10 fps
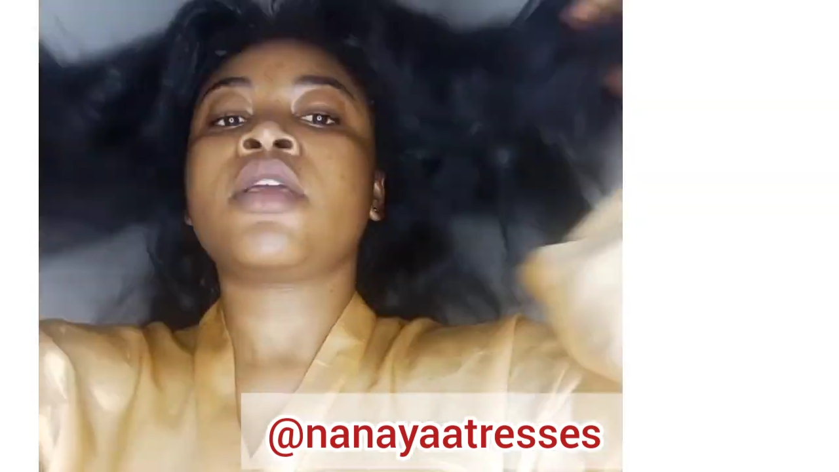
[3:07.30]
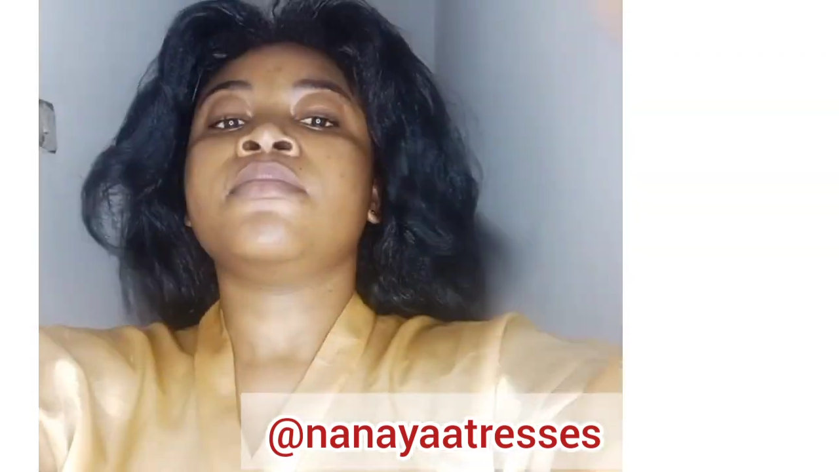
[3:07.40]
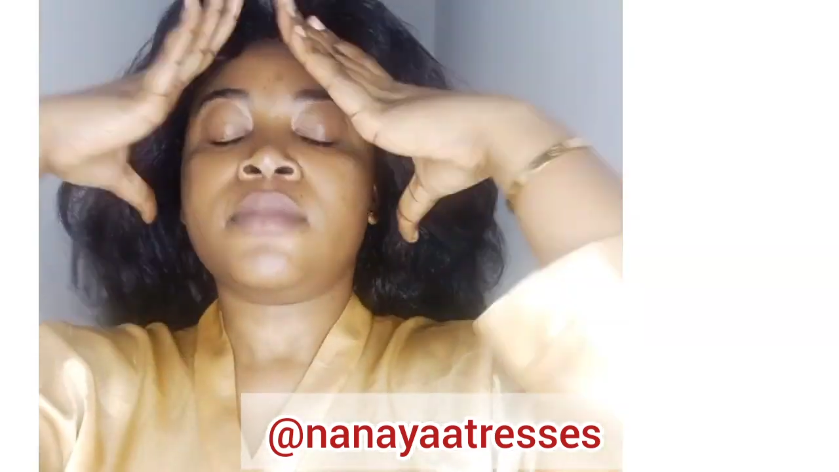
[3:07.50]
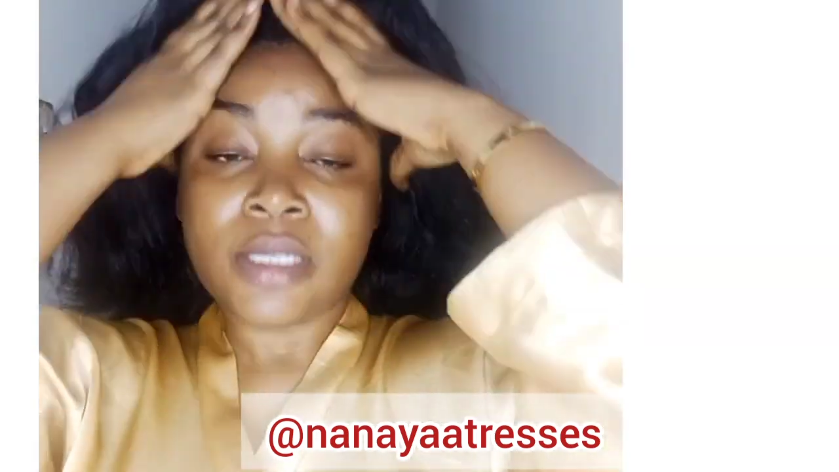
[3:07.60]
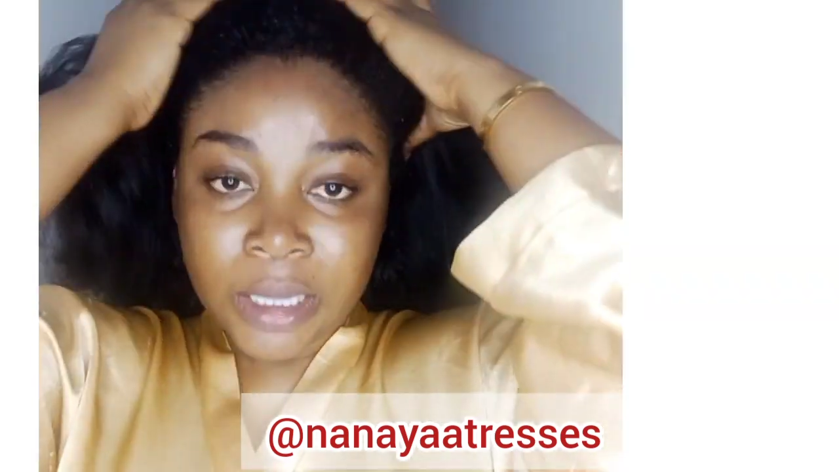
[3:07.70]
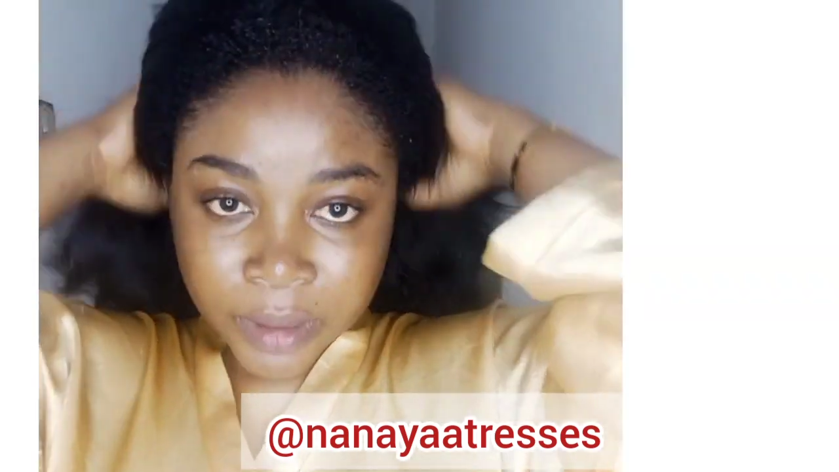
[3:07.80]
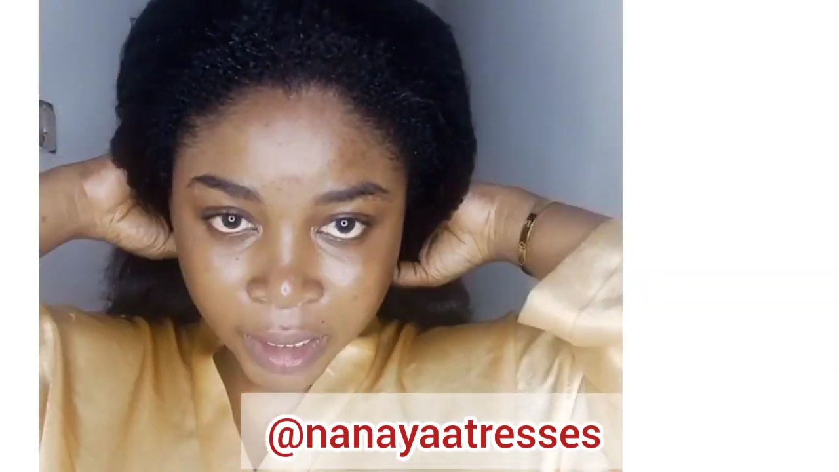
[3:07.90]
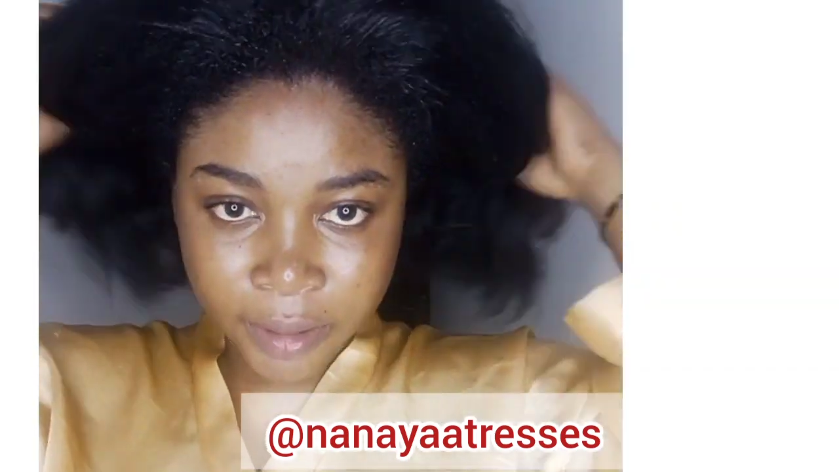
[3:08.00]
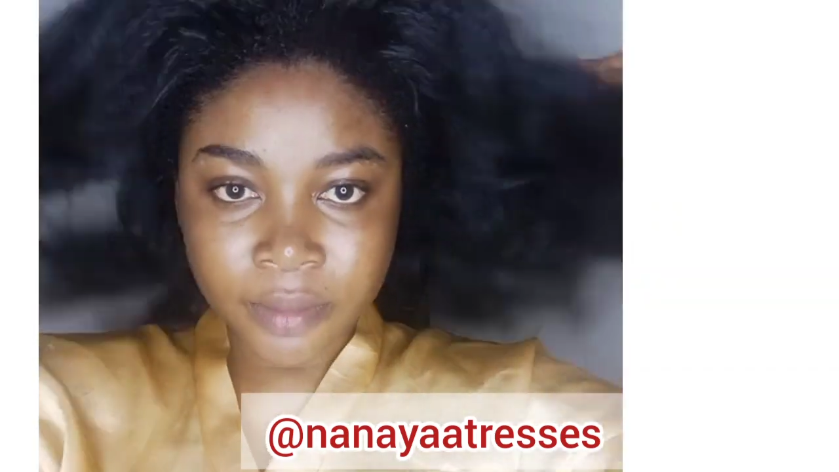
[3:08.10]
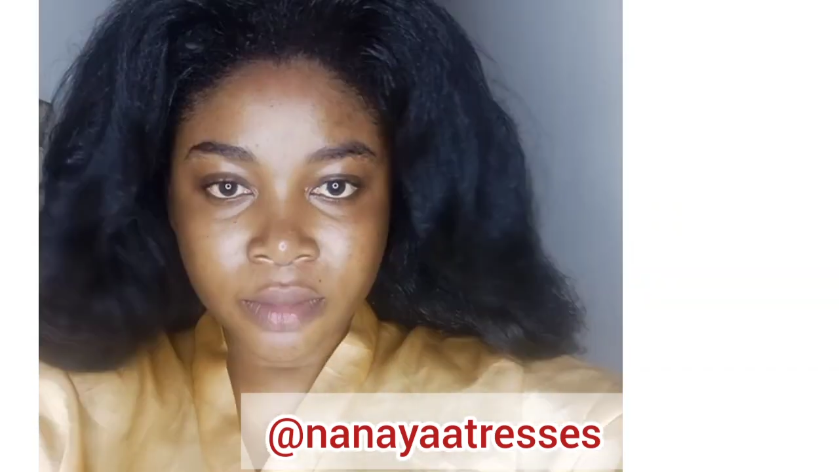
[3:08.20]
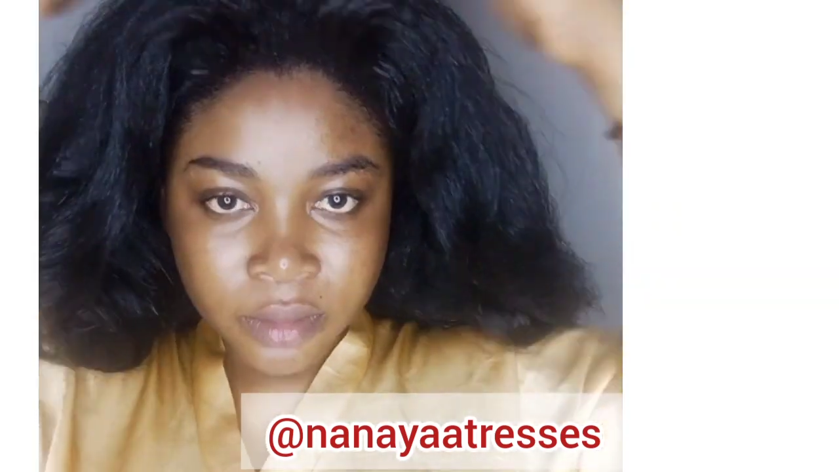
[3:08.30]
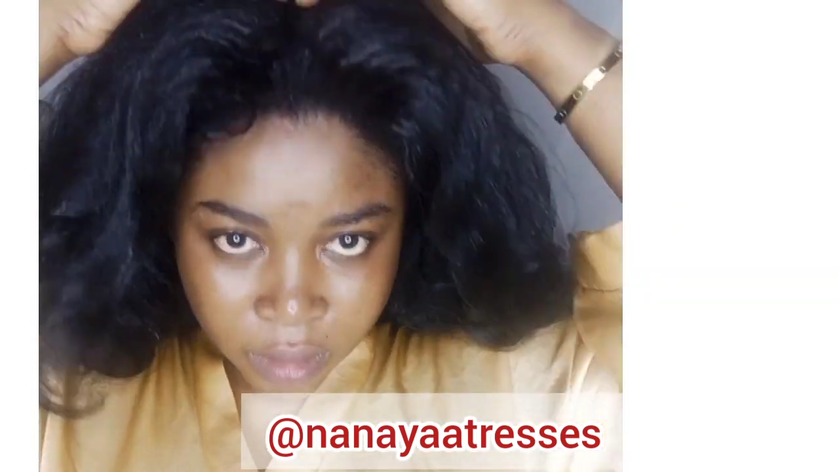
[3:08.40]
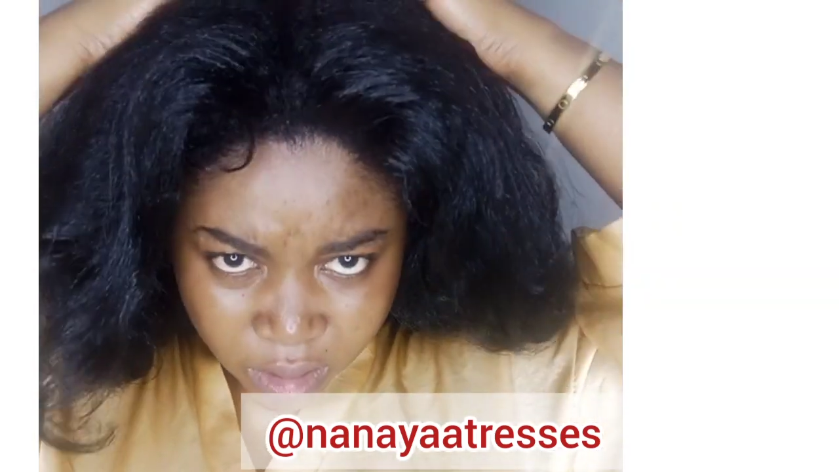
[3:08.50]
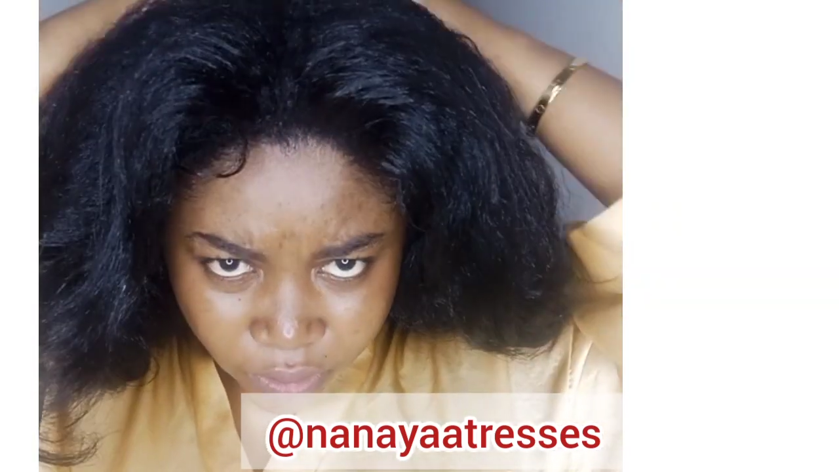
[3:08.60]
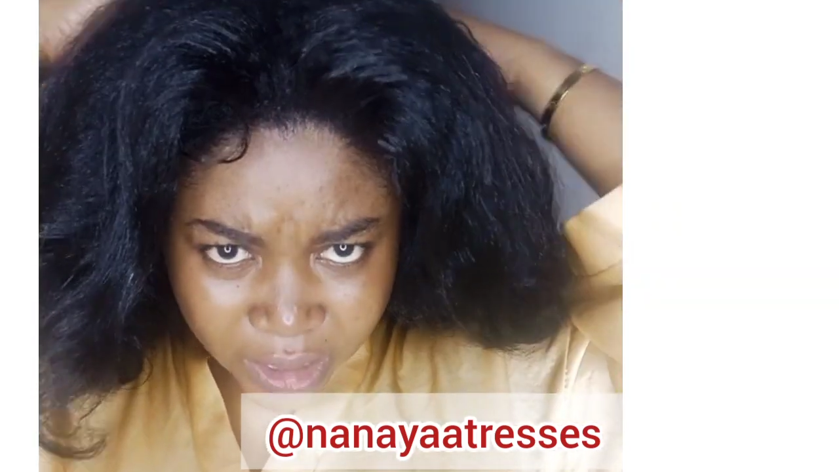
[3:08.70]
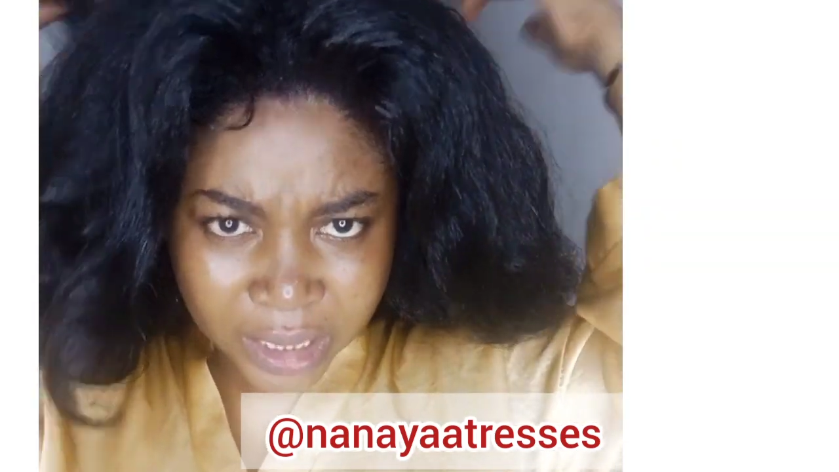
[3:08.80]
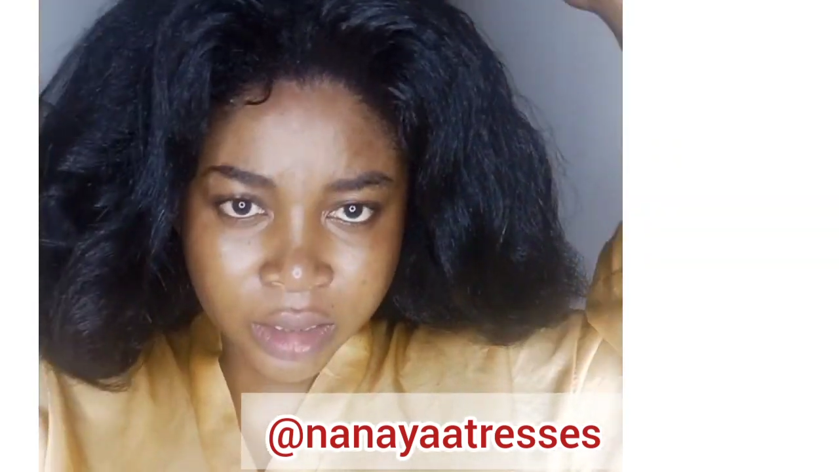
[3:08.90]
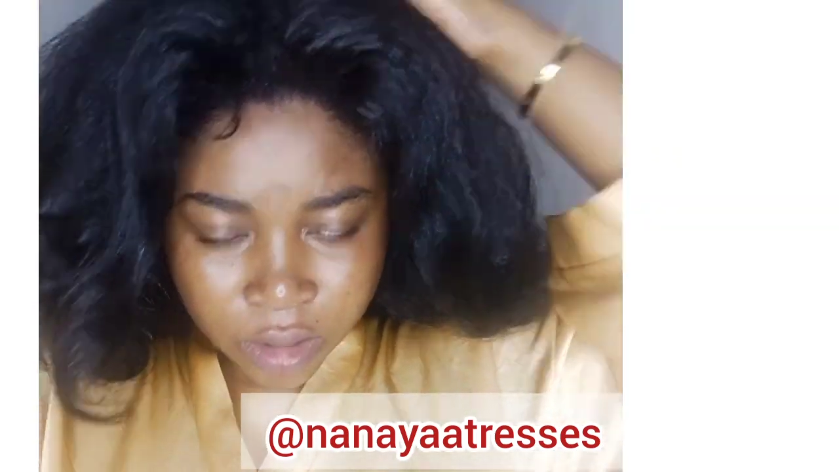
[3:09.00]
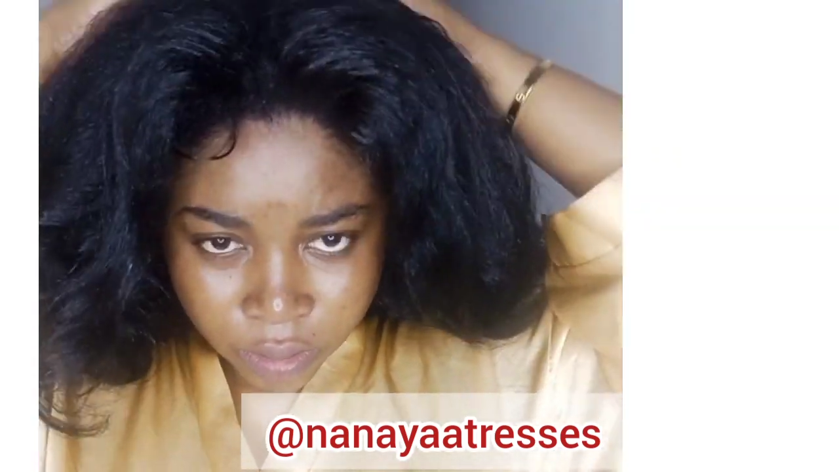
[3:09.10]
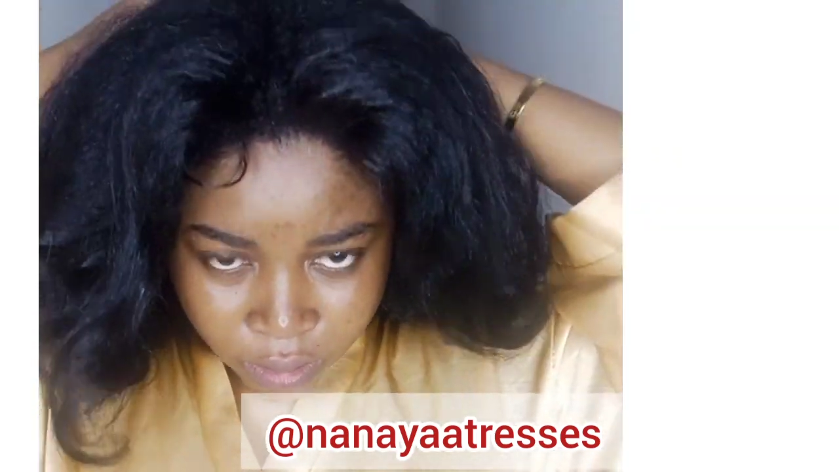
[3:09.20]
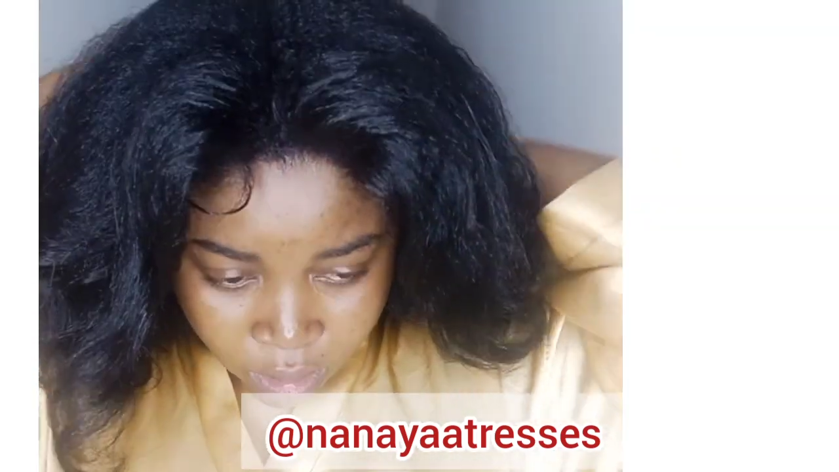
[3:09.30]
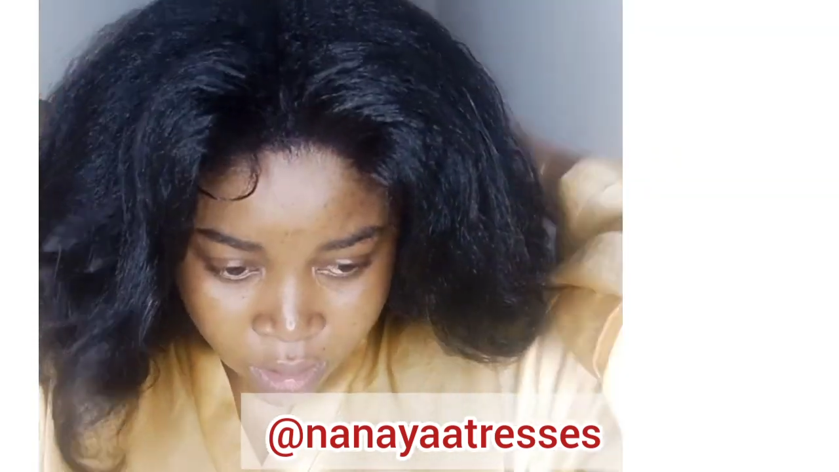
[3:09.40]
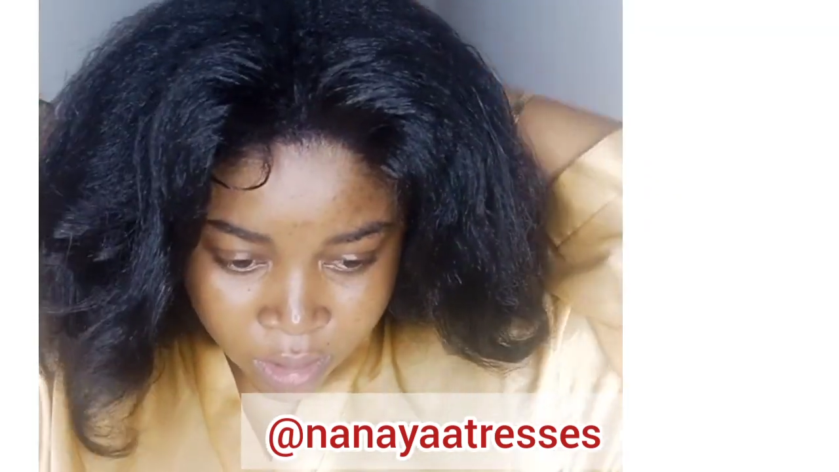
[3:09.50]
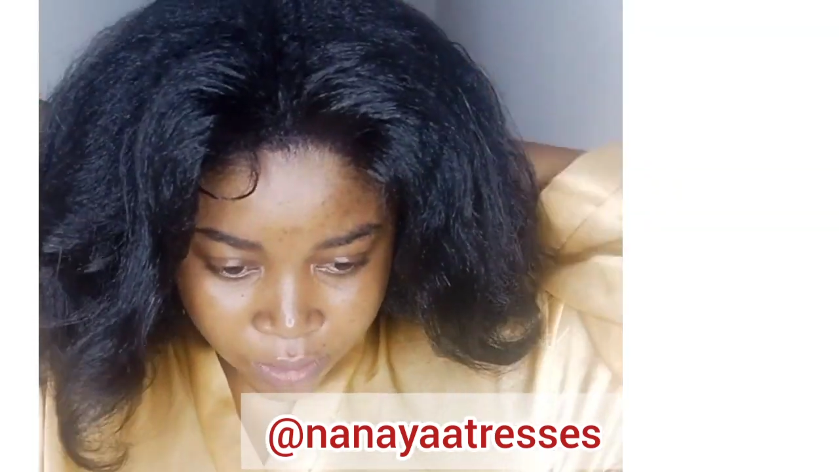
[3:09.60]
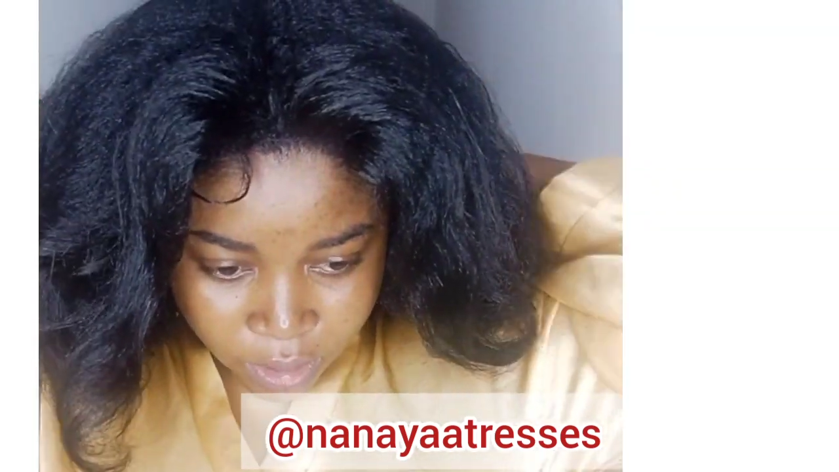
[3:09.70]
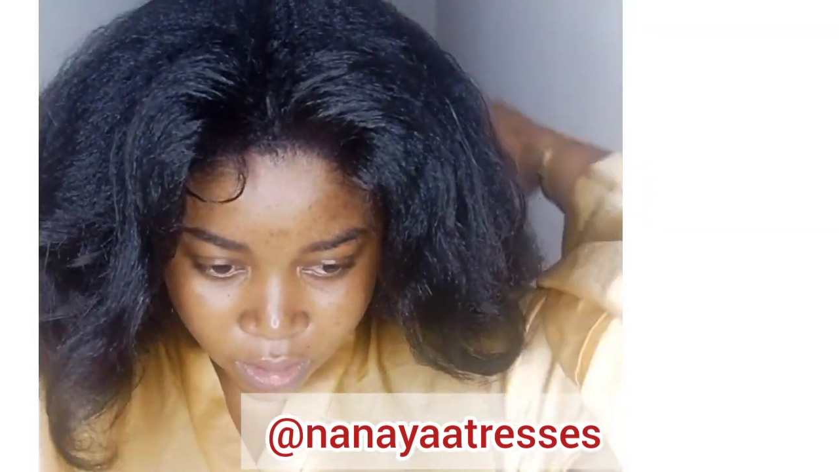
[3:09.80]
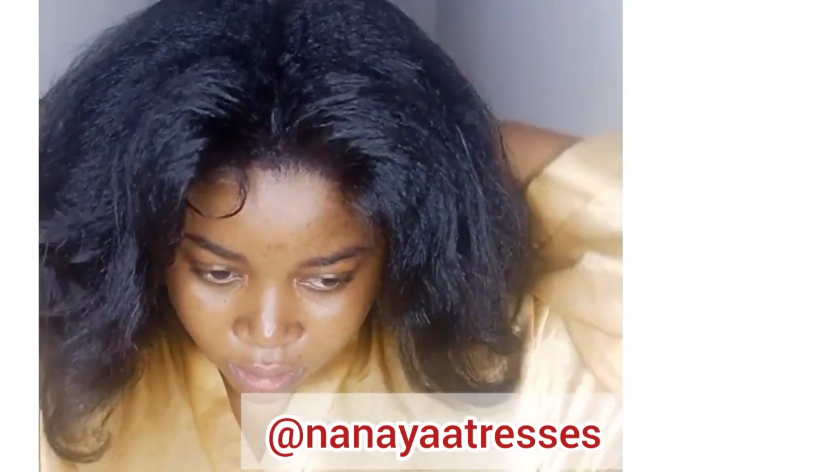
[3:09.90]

that I'm going to wrap my hair around